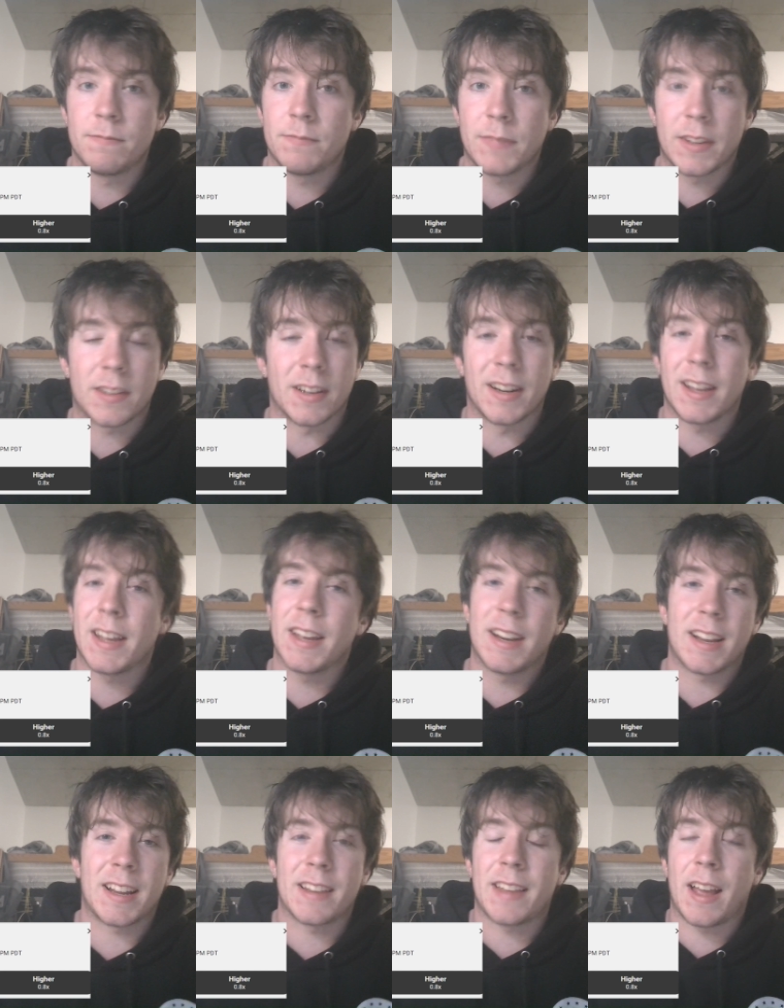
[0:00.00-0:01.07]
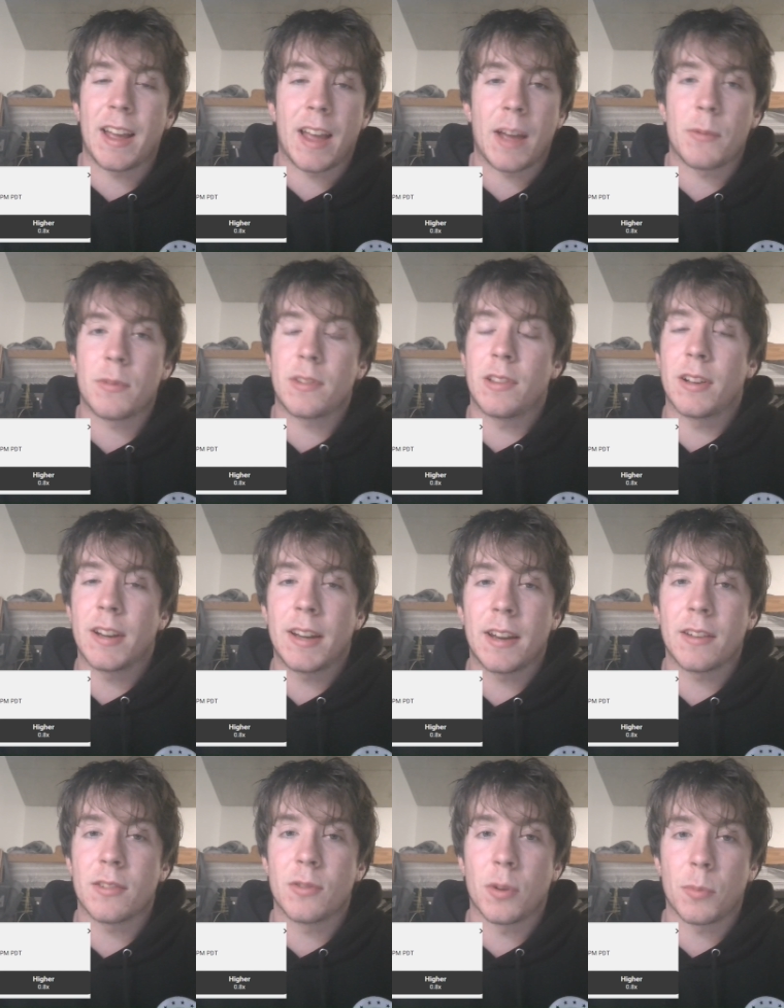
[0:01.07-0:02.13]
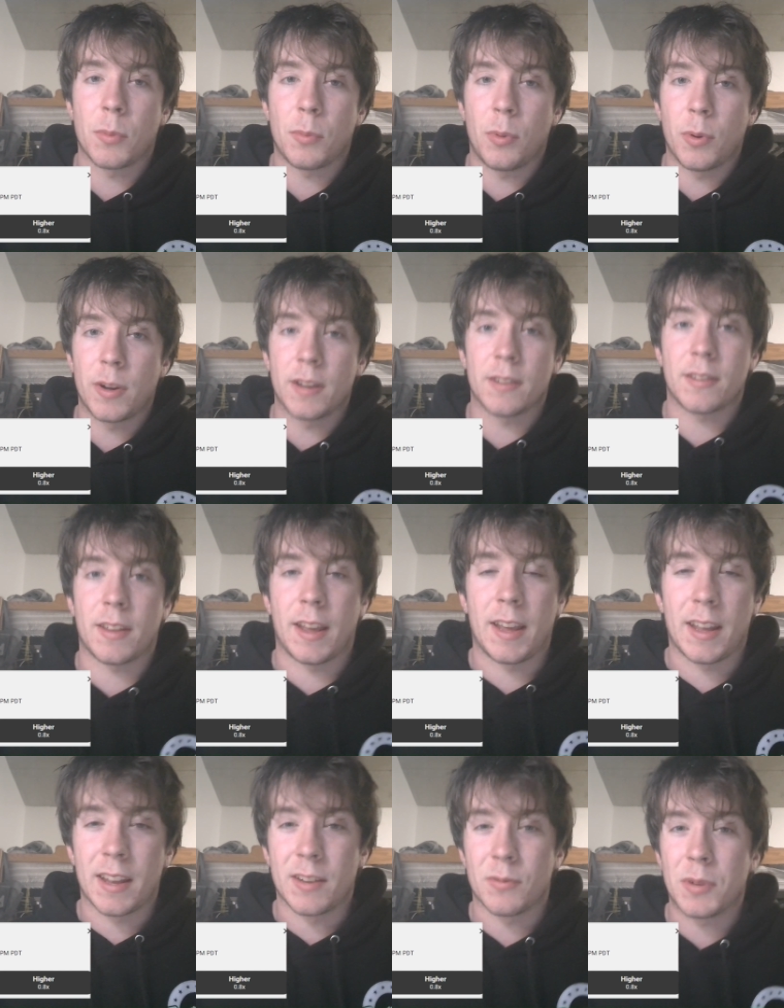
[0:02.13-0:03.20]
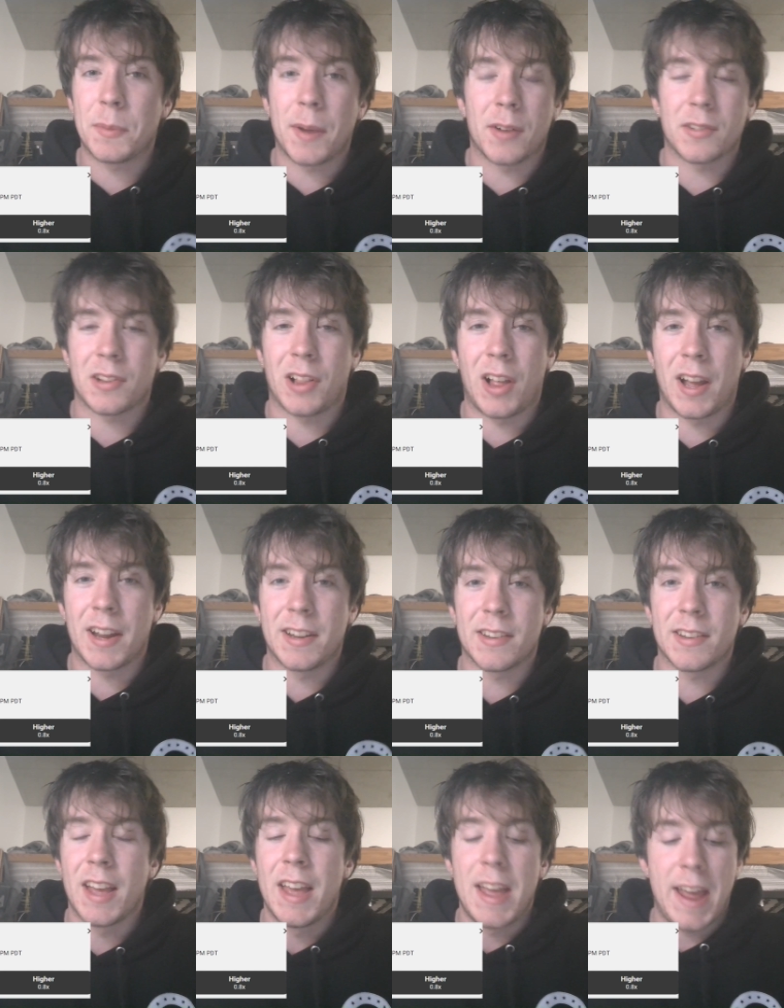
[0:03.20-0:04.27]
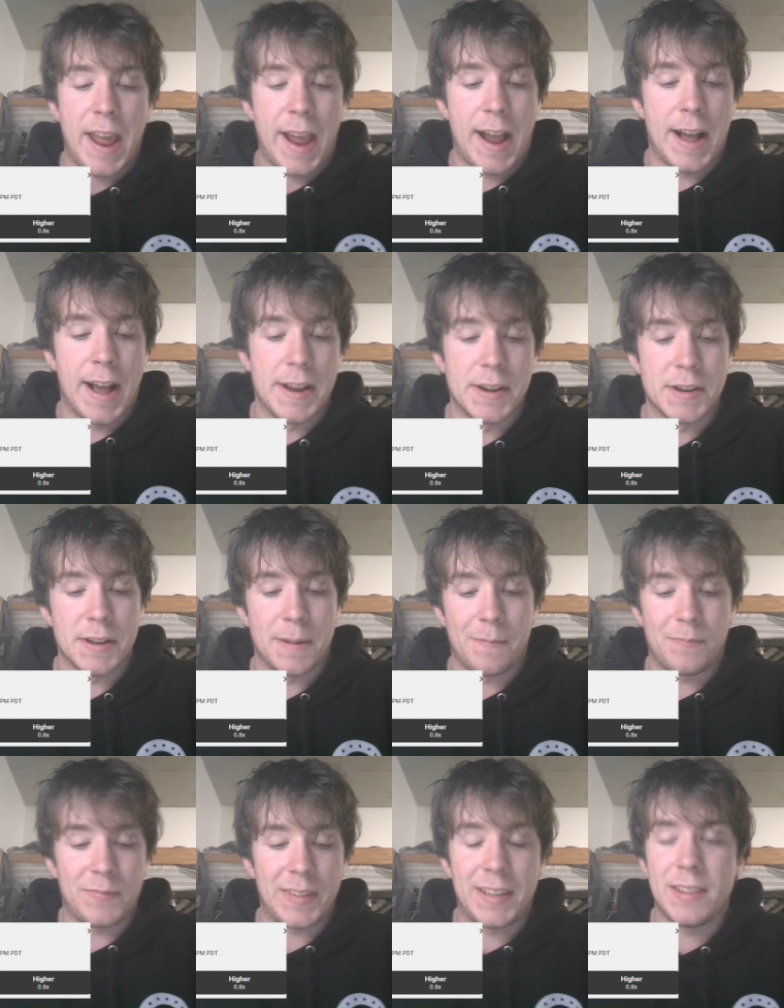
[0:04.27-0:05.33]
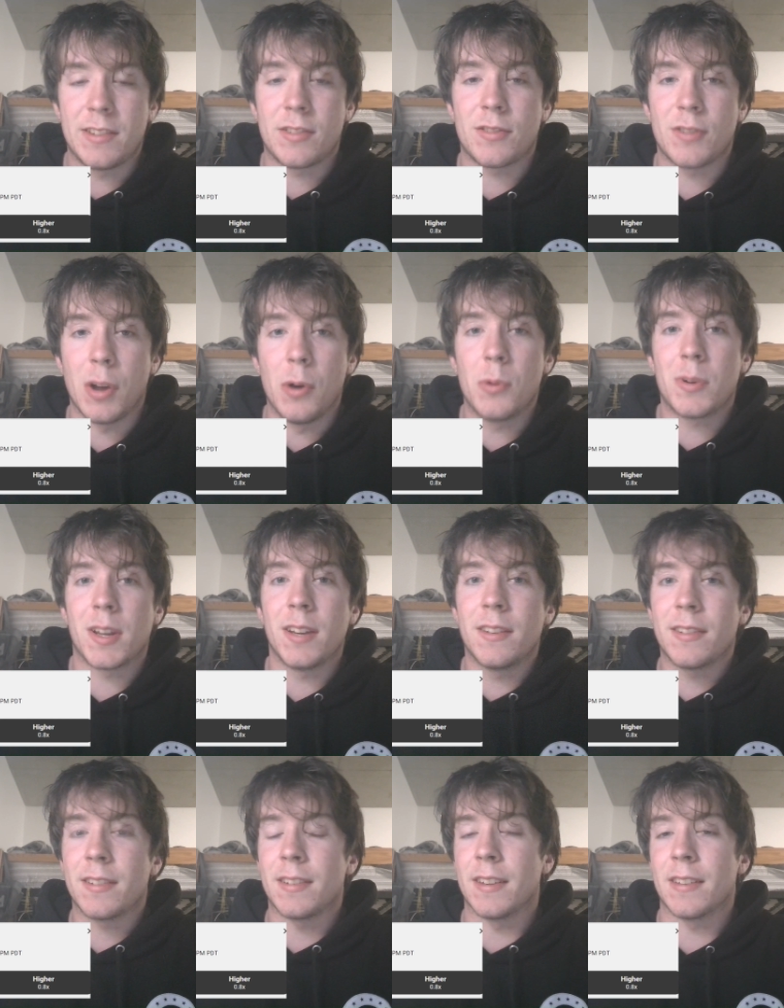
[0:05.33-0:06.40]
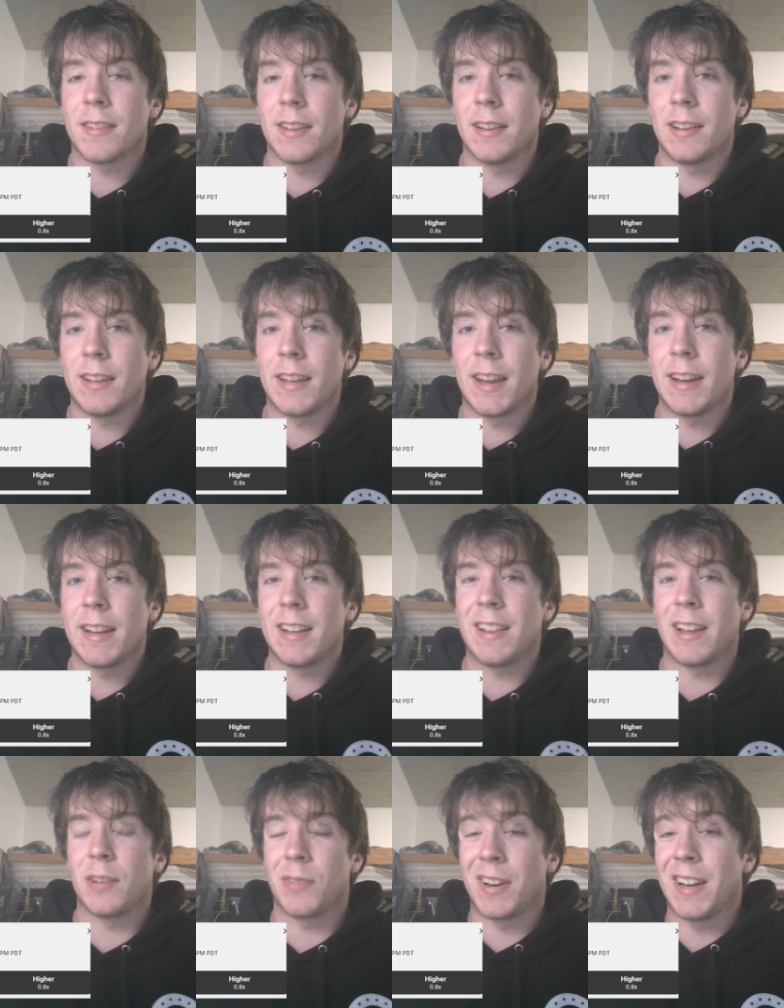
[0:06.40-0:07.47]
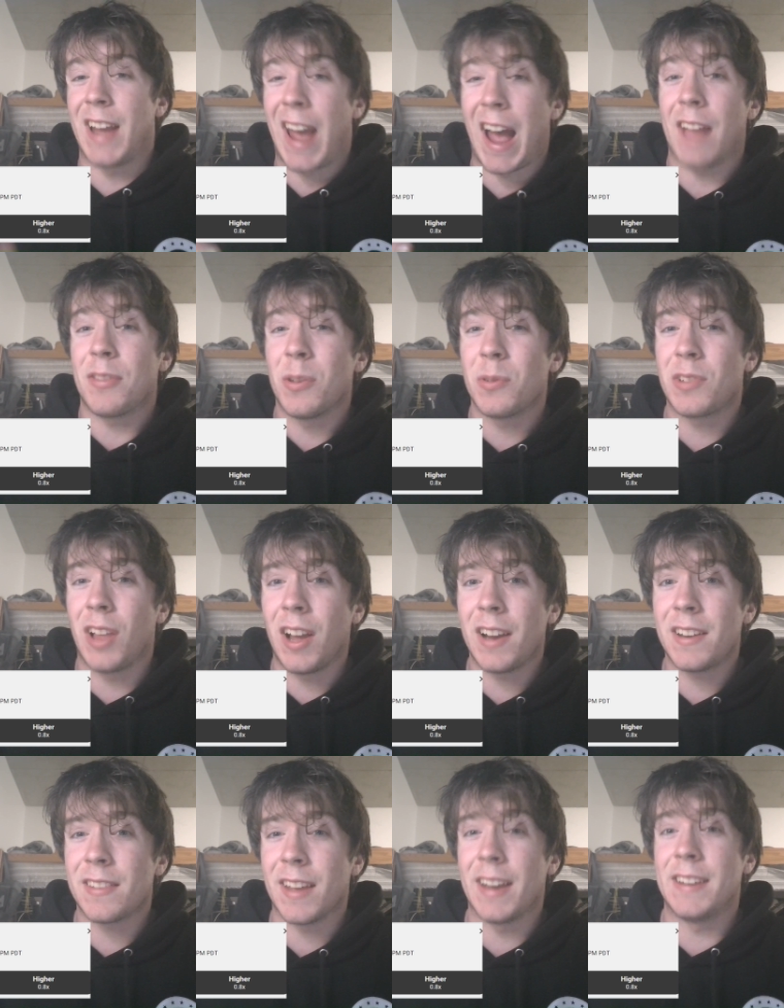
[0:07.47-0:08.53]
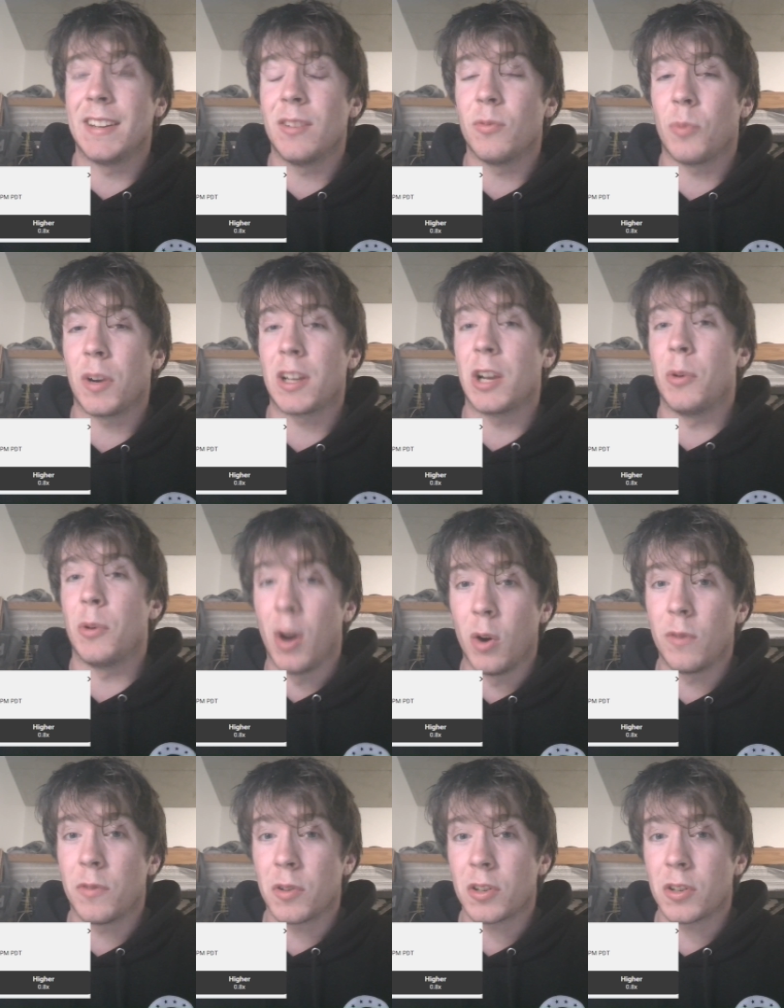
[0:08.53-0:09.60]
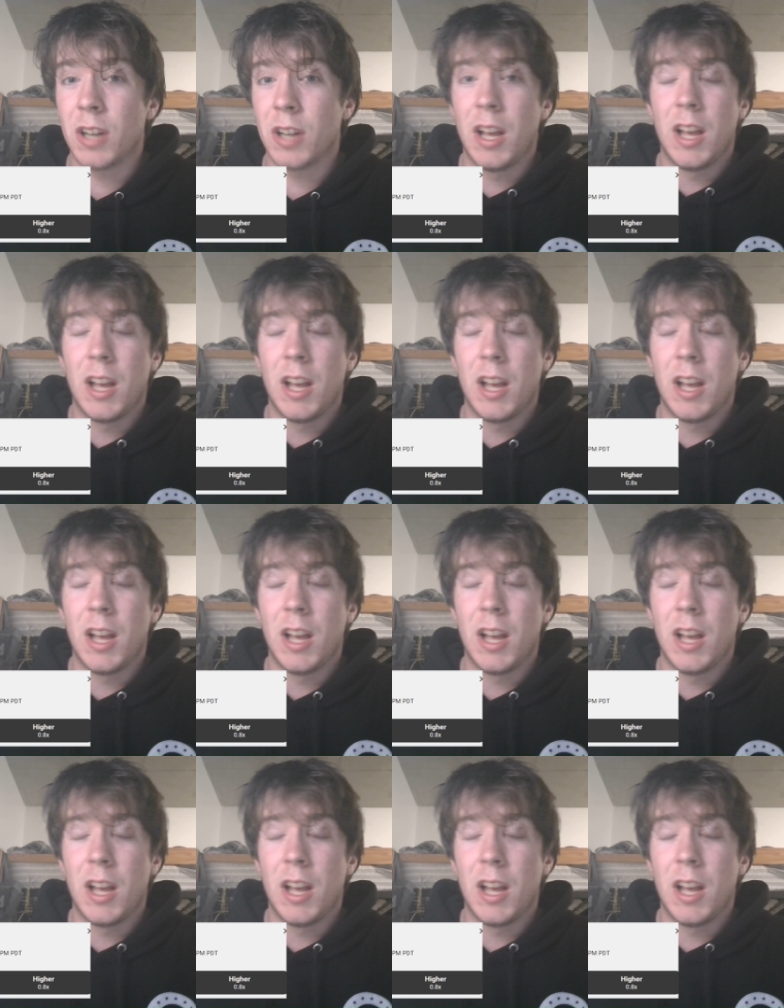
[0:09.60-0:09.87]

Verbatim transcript: It's gonna hit because I, I was looking at his normal points and rebounds lines, and he's so consistently hitting like right at those lines I didn't want to go over.